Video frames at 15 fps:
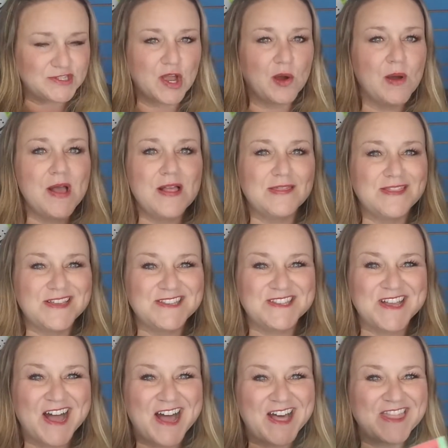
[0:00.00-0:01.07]
So this
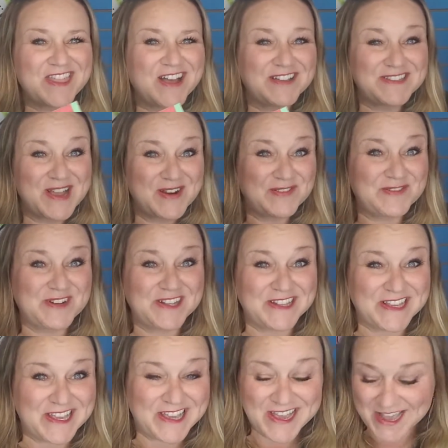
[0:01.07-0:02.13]
thaws out really